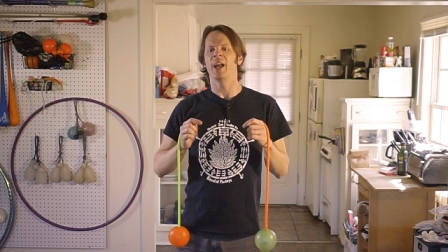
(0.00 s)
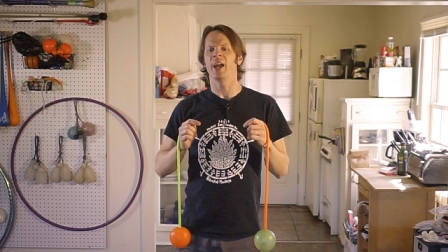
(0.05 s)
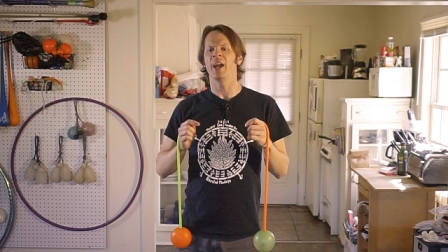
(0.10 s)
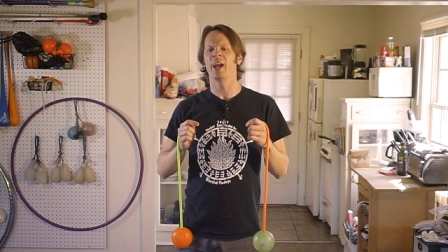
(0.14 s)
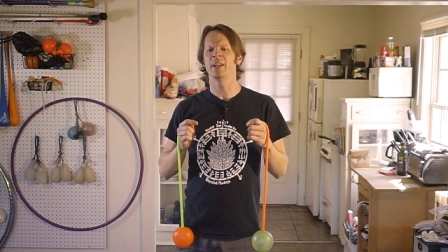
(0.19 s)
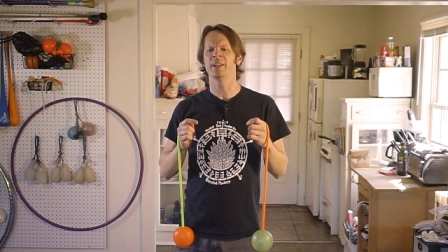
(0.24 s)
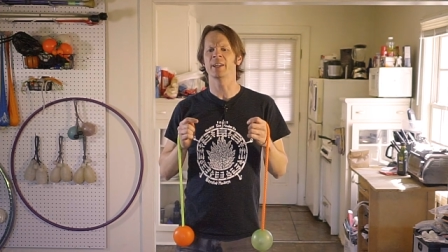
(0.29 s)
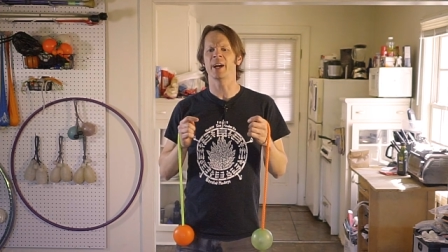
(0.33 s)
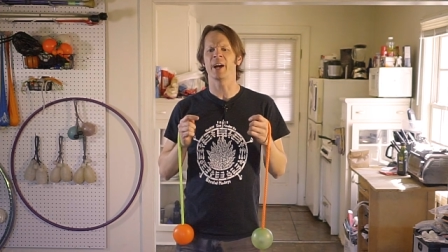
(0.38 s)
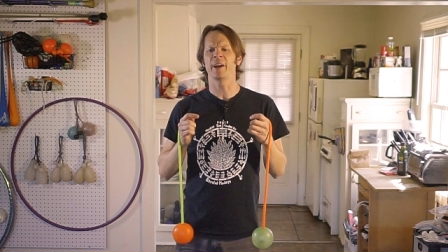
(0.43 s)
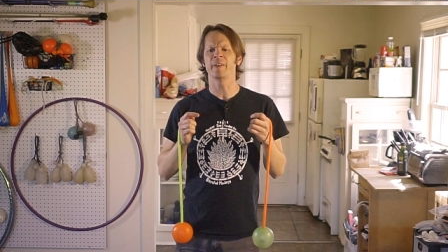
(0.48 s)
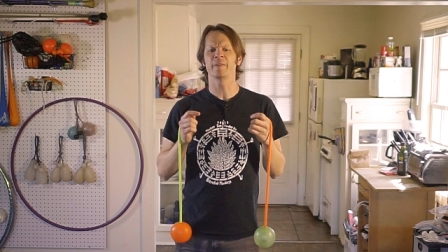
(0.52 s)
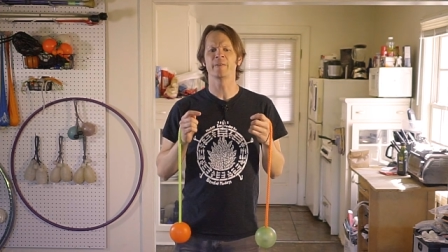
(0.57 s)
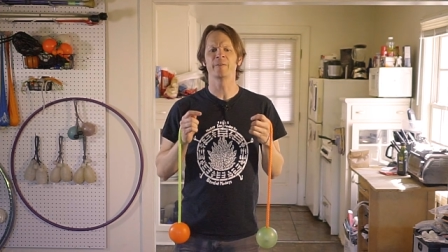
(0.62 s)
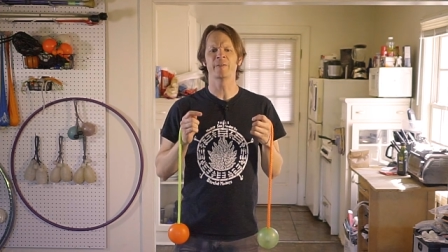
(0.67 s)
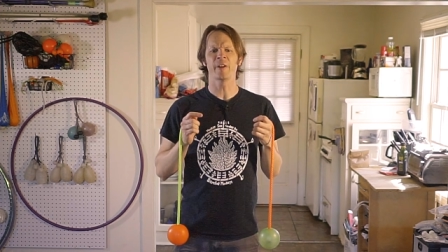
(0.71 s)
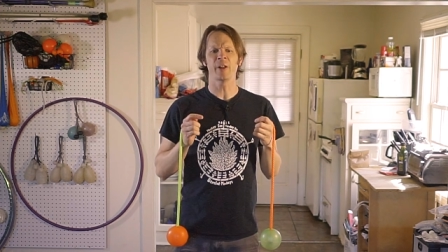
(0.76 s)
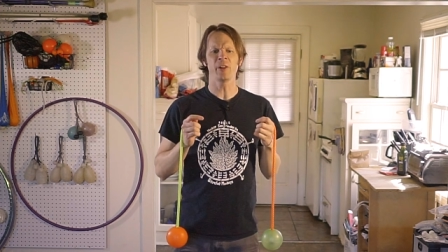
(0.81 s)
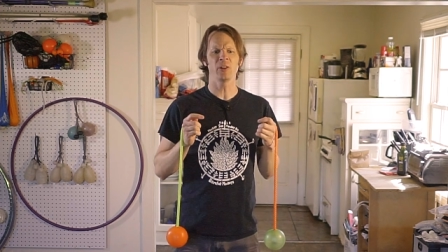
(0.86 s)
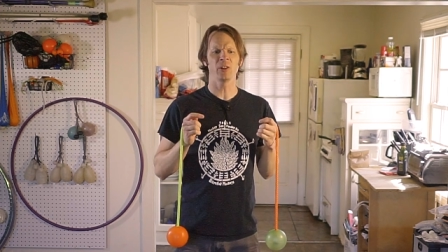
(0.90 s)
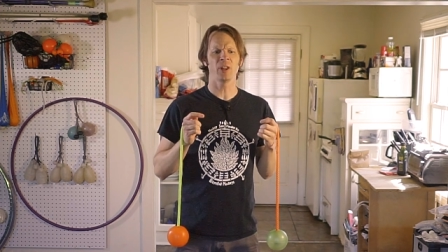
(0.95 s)
and I
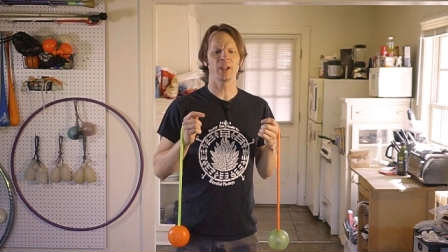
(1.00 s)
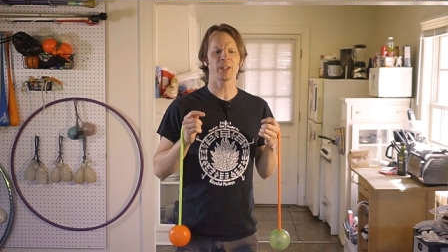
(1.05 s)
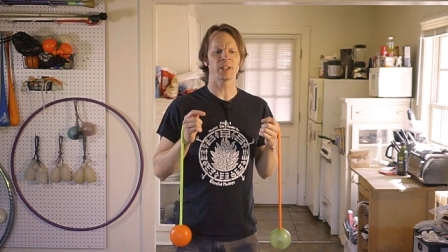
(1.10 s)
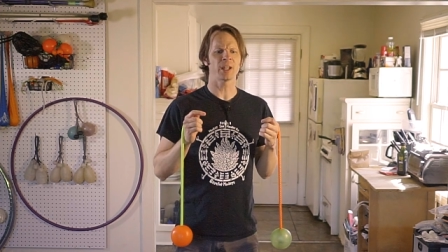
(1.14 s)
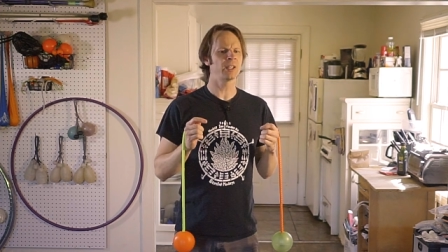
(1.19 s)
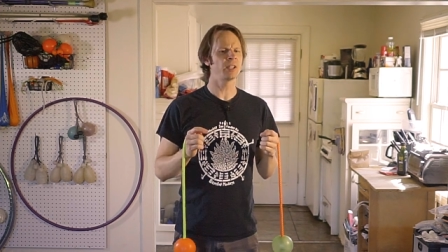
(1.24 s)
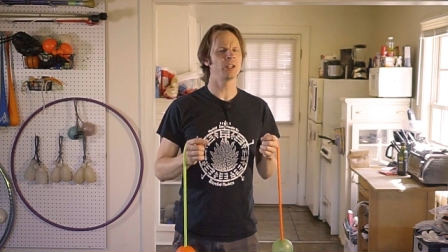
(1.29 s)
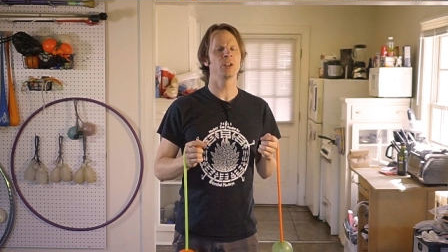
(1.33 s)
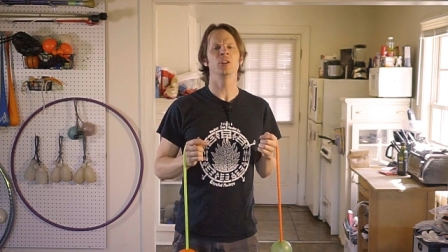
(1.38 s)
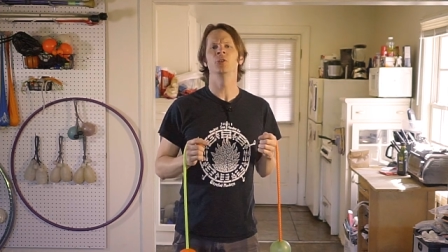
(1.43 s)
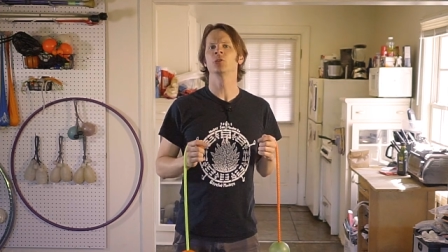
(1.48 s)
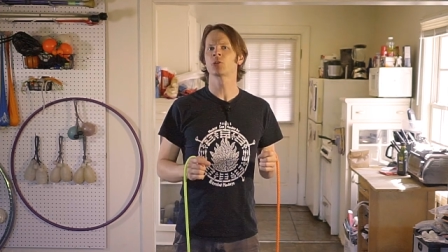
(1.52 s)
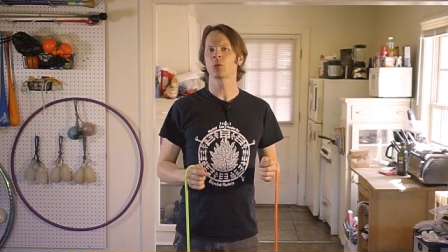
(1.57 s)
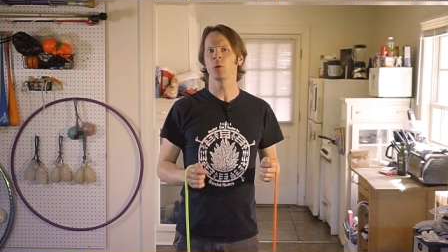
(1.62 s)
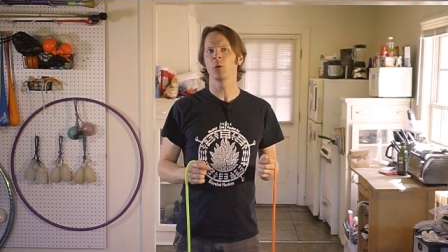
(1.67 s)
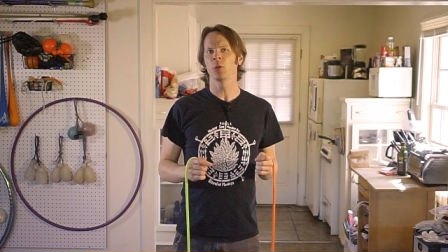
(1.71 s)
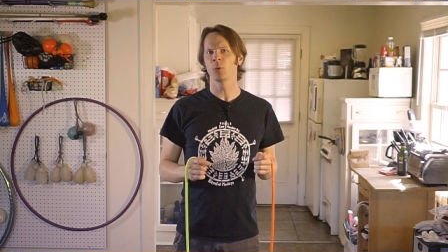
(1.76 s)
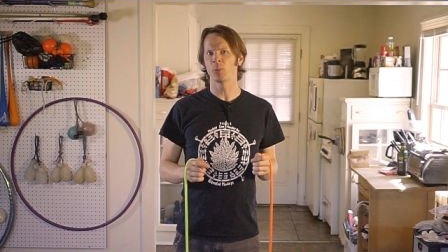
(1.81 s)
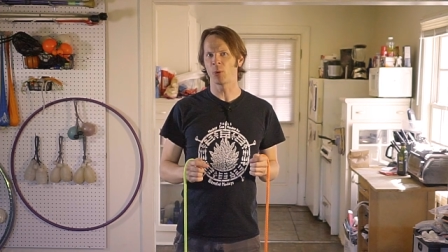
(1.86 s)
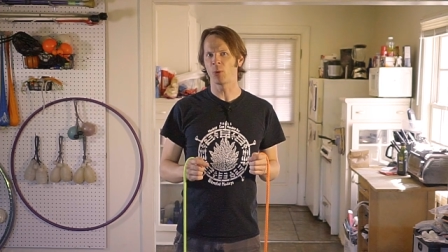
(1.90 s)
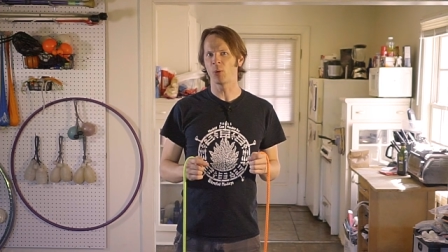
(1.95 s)
felt like I could
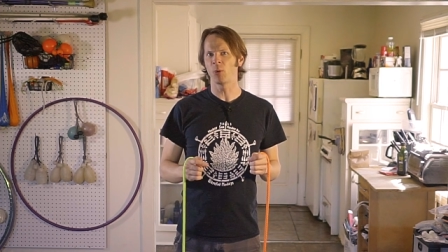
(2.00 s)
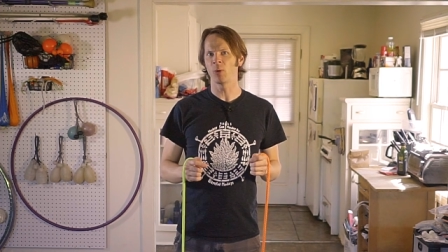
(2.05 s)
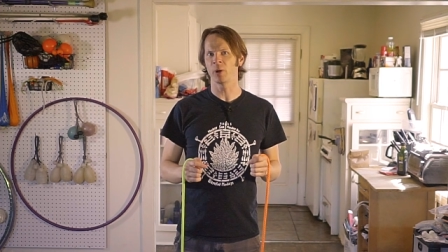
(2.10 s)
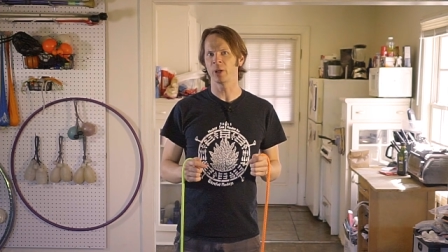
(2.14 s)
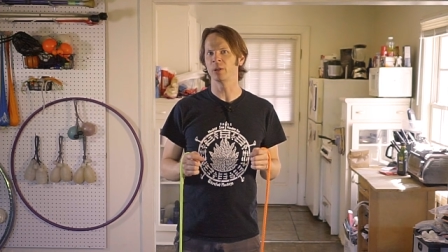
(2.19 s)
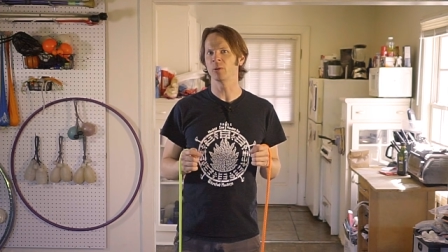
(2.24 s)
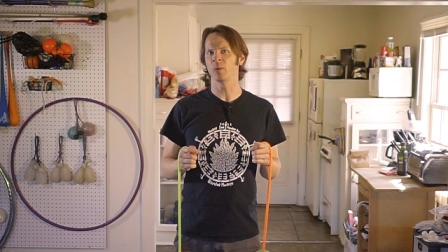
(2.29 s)
control the poi